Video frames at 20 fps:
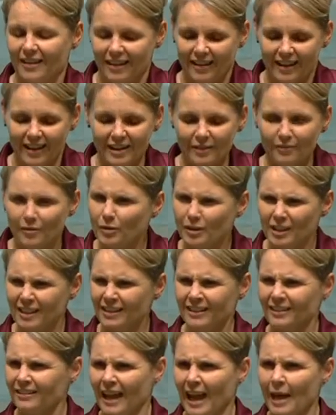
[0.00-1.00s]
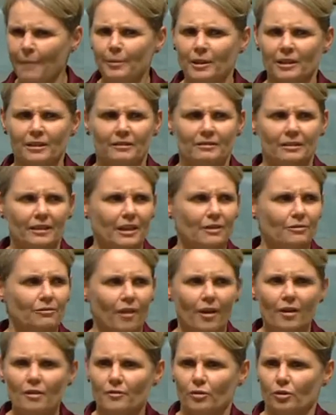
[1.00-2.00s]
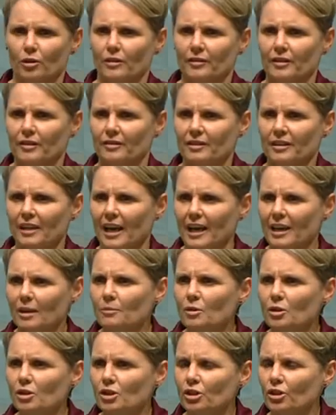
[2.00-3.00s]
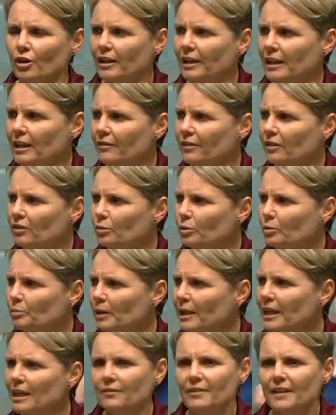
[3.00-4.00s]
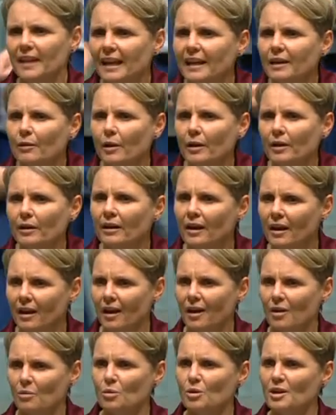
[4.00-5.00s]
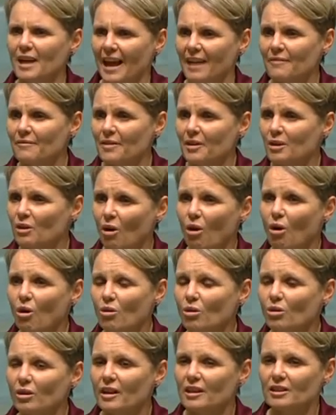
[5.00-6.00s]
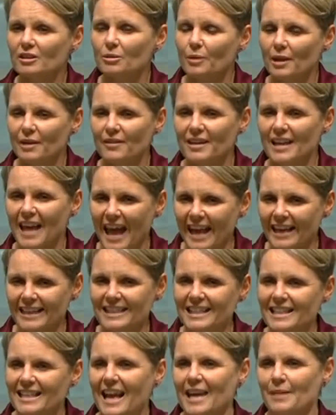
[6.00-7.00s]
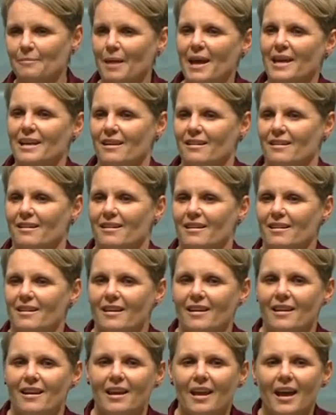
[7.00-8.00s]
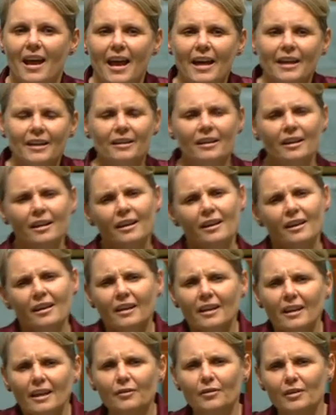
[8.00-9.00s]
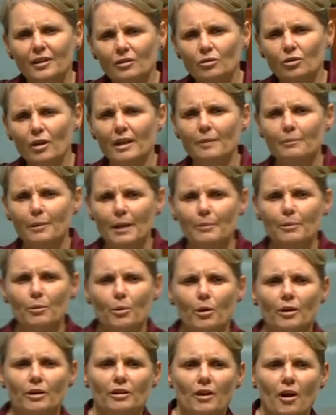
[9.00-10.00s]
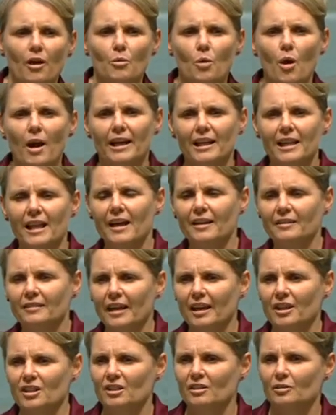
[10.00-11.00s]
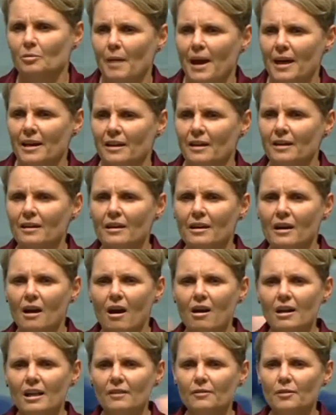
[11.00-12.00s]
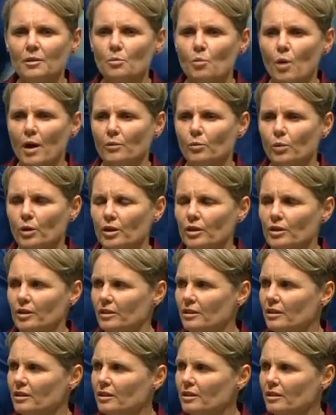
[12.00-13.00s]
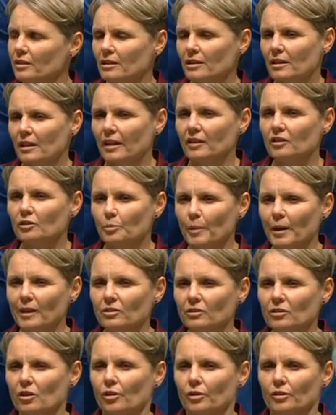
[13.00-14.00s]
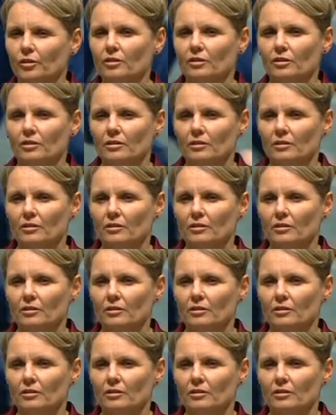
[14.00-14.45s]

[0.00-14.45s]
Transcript: And if it didn't happen in front of all of us today, I'm not sure any of us would believe that anyone would have the gall to even act in that matter. And if the Australian people want to know why class actions matter, I'll give them one word asbestos.